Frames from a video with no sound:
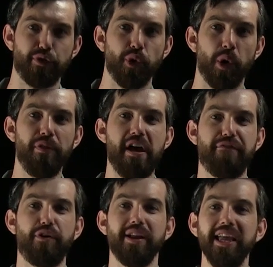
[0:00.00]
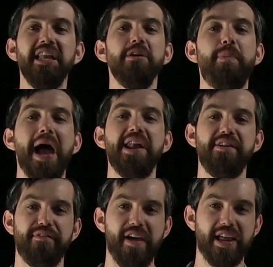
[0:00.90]
rule that for independent
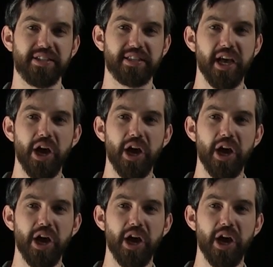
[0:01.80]
events,